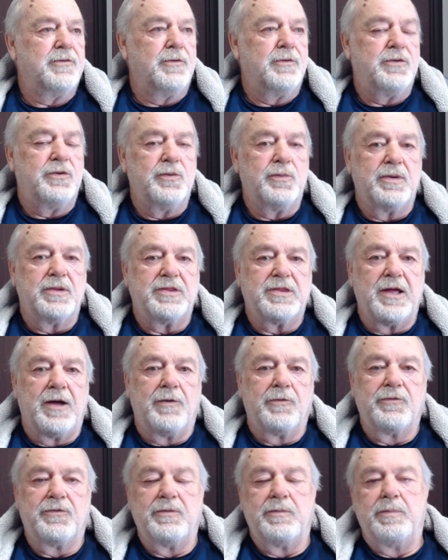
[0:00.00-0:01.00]
to
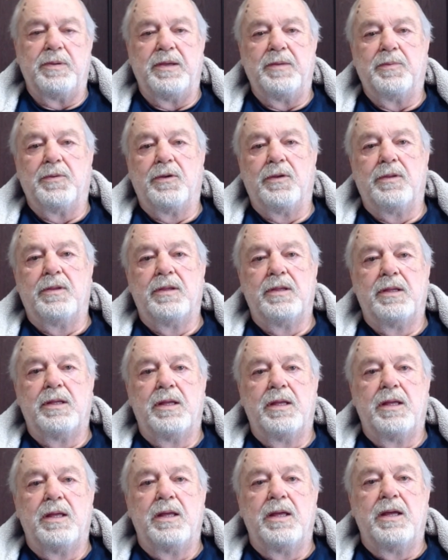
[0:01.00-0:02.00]
1,000 people?
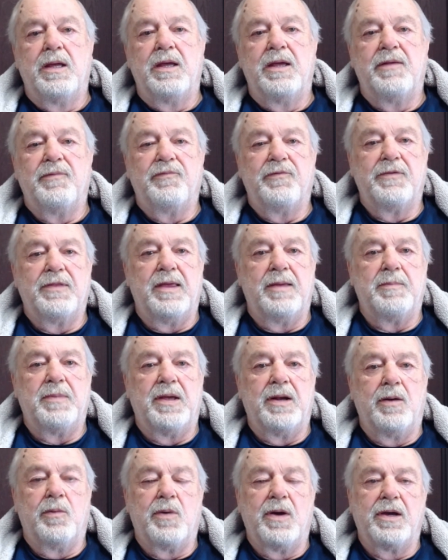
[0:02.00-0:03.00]
And for that
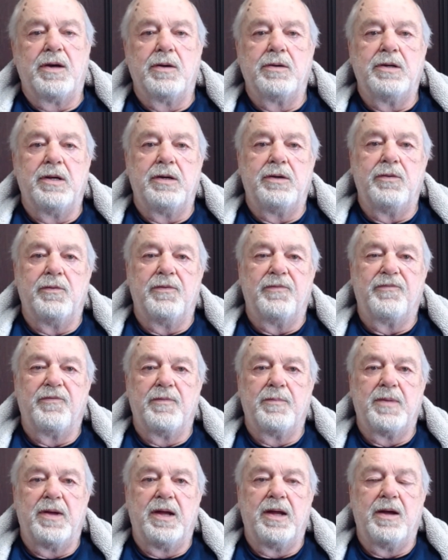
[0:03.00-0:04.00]
matter, why couldn't I do it from
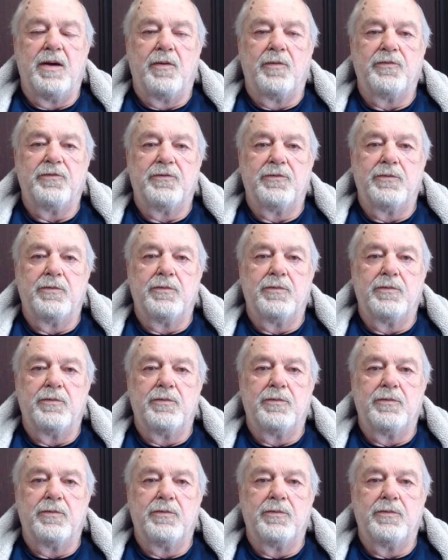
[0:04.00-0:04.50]
my house?